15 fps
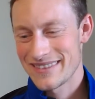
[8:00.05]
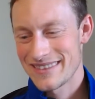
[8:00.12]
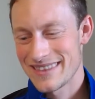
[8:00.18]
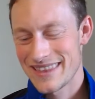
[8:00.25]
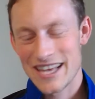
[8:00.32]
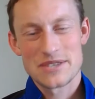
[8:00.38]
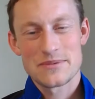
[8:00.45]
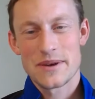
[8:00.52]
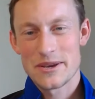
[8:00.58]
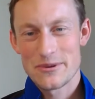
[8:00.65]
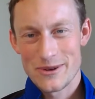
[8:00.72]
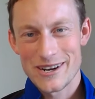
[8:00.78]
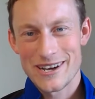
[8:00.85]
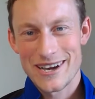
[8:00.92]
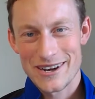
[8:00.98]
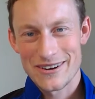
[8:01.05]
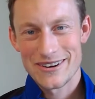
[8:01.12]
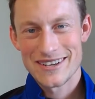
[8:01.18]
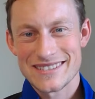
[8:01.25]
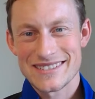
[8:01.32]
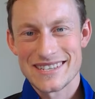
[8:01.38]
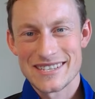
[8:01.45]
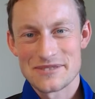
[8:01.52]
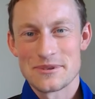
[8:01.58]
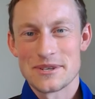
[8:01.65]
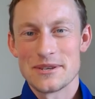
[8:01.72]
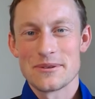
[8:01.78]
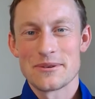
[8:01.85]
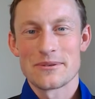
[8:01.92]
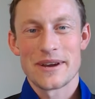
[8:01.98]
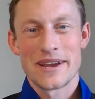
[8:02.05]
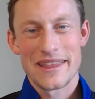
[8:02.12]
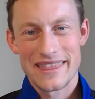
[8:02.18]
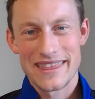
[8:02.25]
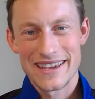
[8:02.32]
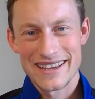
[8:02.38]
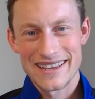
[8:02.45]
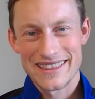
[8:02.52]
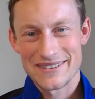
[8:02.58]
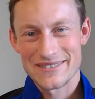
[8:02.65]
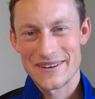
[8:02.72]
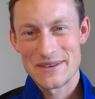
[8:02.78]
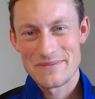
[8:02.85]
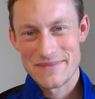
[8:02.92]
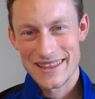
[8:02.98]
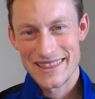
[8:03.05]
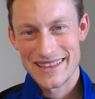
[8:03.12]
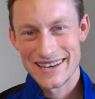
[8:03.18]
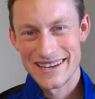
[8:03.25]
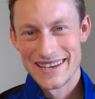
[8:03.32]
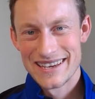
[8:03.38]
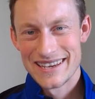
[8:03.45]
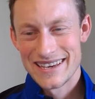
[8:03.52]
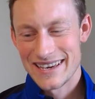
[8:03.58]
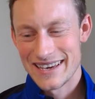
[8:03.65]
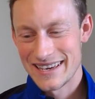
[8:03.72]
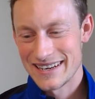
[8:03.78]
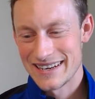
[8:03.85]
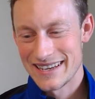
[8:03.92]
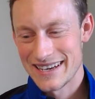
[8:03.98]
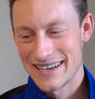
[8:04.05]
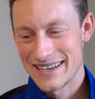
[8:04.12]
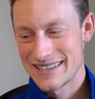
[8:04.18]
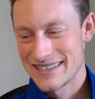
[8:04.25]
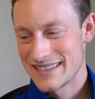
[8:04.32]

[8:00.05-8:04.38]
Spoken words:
That's why you want to hire because we do the right thing, the right method, and